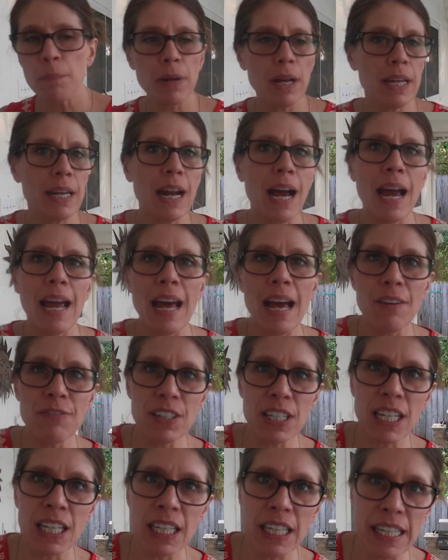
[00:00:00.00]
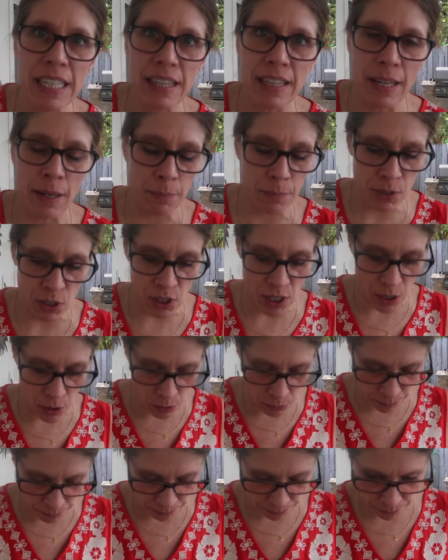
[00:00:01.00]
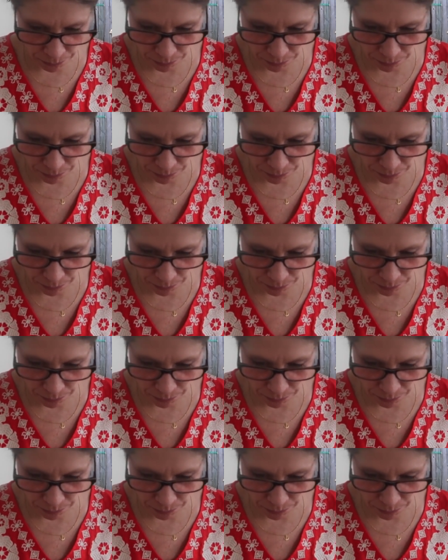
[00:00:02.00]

But I have to clean them, so.